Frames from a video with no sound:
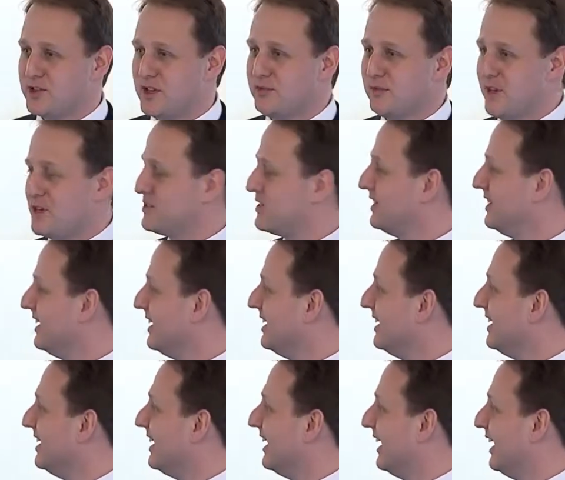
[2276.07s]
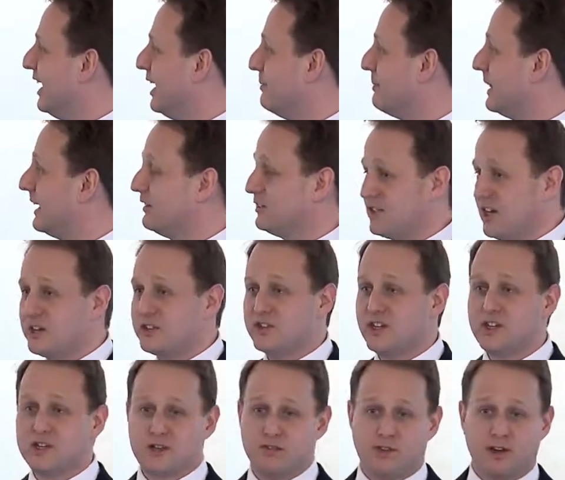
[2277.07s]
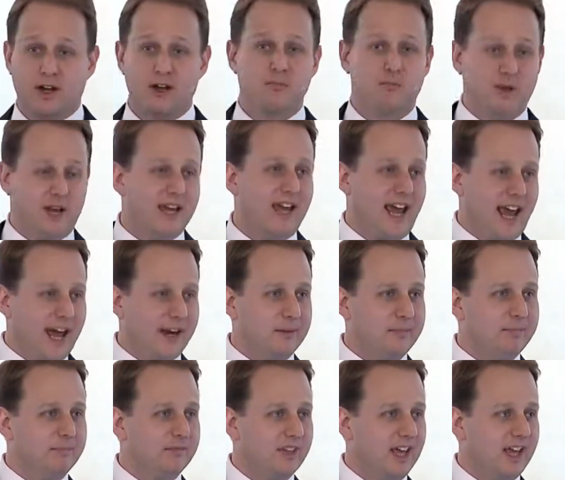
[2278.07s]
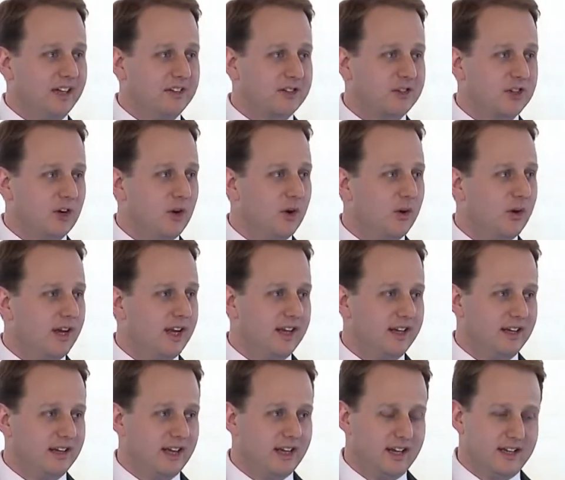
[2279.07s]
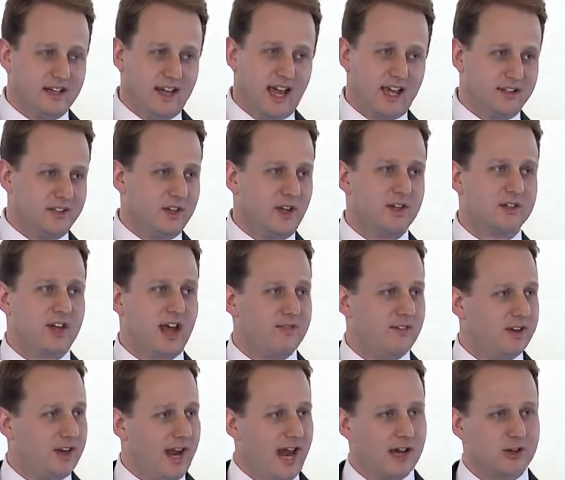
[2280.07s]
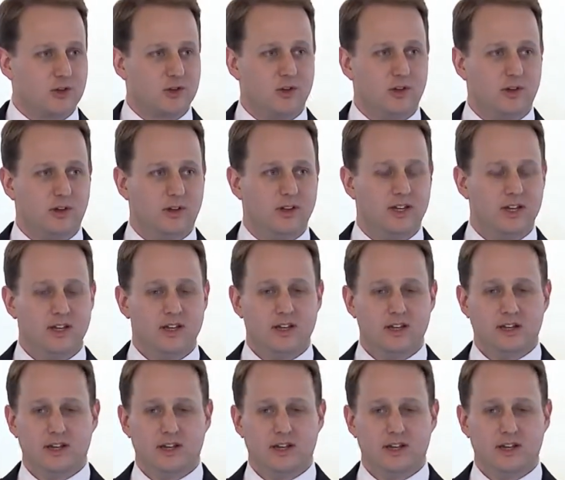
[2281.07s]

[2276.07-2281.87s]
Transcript: for some reason. Tungsten is a very big atom, and so it does have a natural